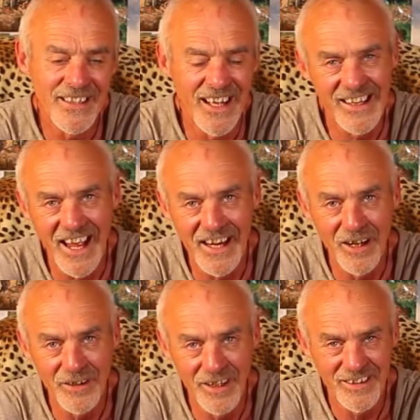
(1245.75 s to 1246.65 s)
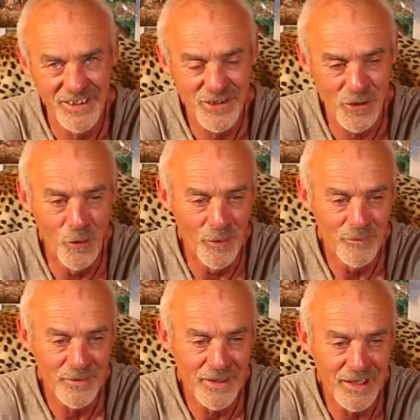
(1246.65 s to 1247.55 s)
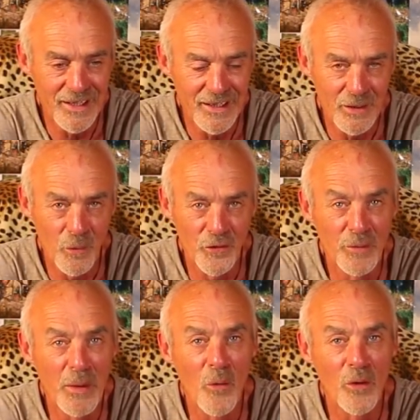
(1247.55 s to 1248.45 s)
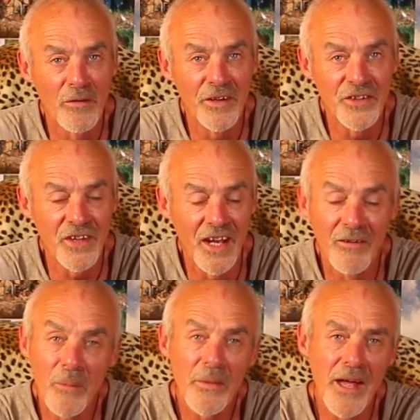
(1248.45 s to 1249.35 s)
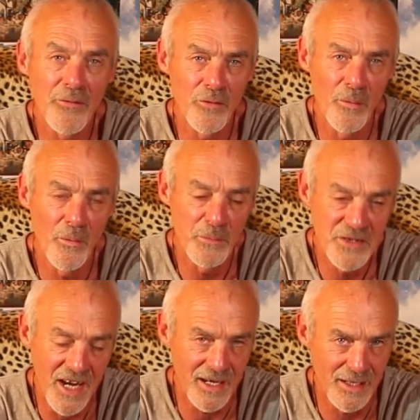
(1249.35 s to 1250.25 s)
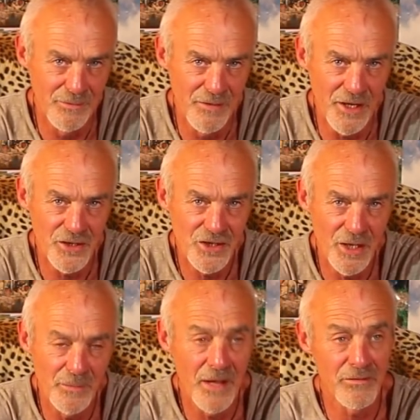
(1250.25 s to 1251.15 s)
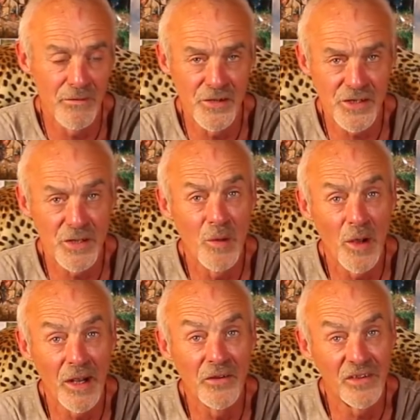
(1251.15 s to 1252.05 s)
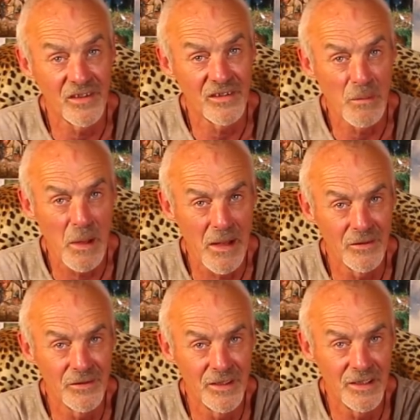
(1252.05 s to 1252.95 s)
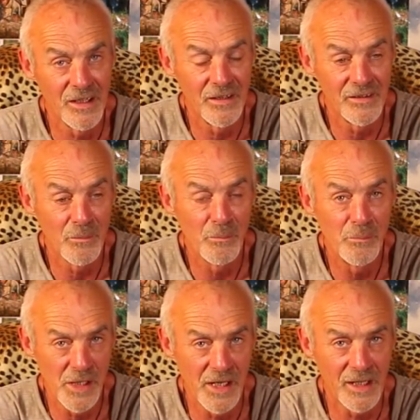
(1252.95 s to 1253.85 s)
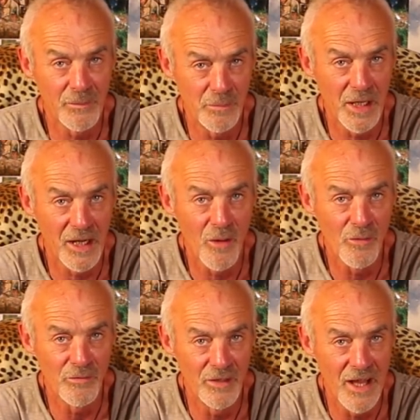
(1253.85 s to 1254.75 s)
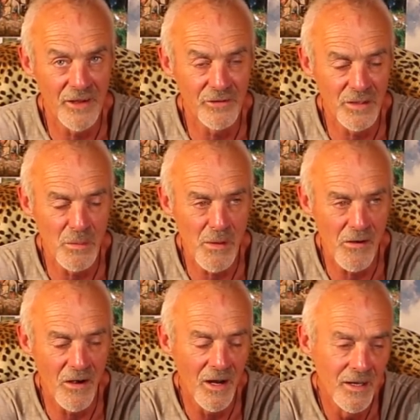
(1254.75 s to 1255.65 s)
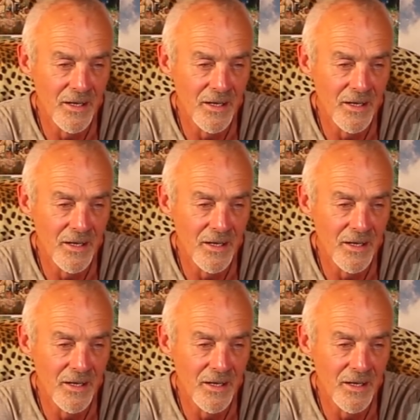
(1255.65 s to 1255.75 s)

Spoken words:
again, I just thought there wasn't the bulk of fish there, and I'm there for a particular fish. I'm there for a fish that might go 60 pound. You know, he's a big old leathery mirror.